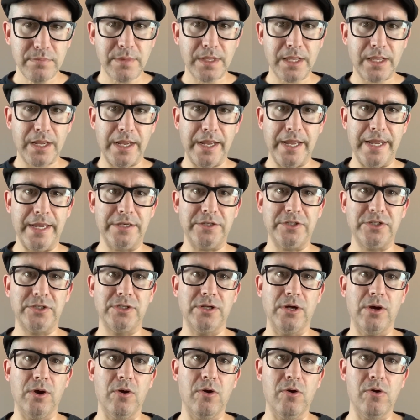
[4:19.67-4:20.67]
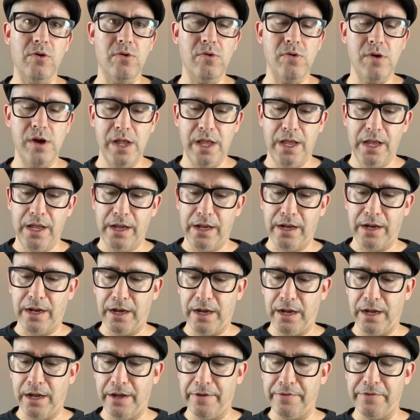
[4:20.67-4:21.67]
and so
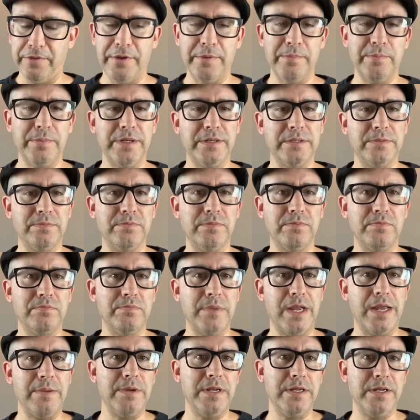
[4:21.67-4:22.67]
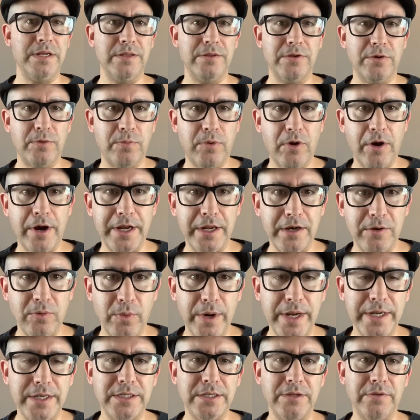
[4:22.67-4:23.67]
maybe they're probably going to
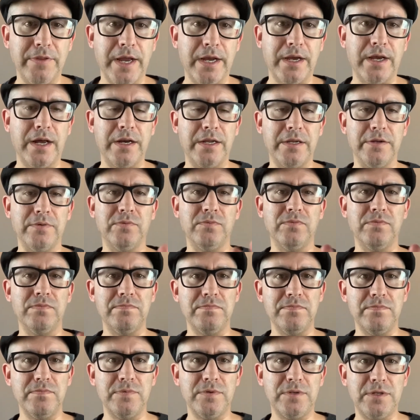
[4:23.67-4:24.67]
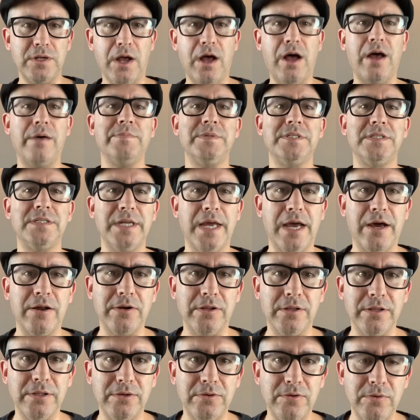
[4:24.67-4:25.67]
wait till that kind of calms down
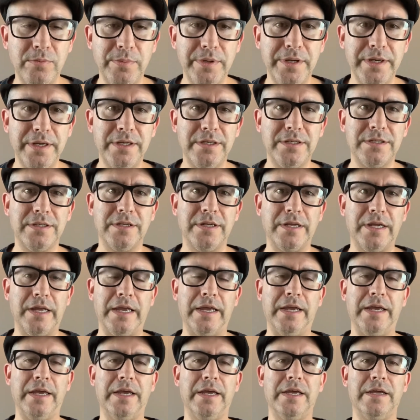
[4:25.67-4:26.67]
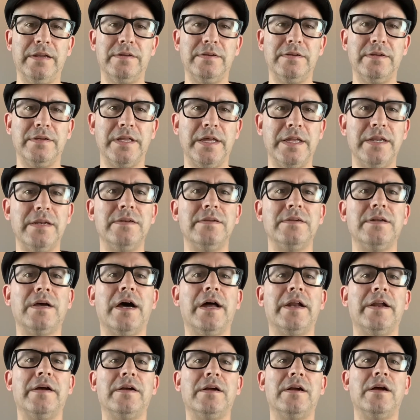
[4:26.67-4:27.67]
a little bit, and then
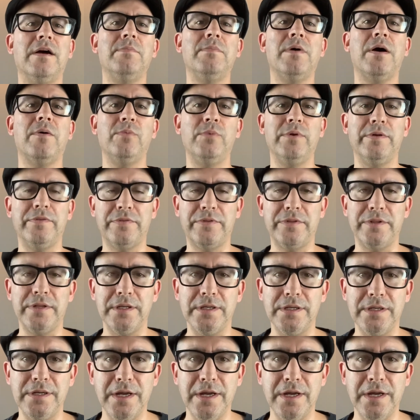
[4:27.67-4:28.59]
kind of come up with the